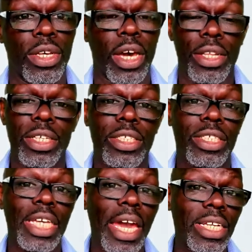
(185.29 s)
And this is
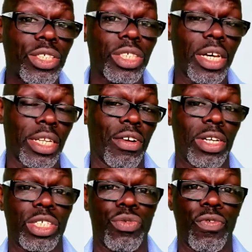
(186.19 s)
the energy that they're
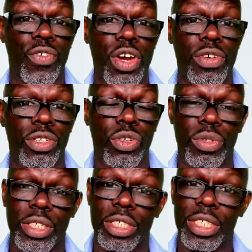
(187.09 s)
actually referring to. And
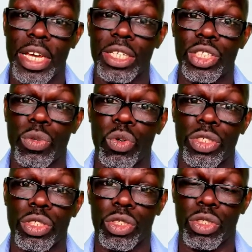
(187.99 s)
this is the energy, once
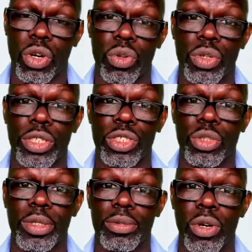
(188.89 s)
you start looking at some
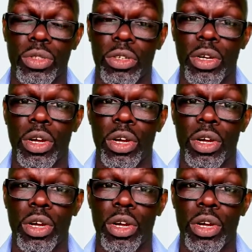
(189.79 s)
of Dr.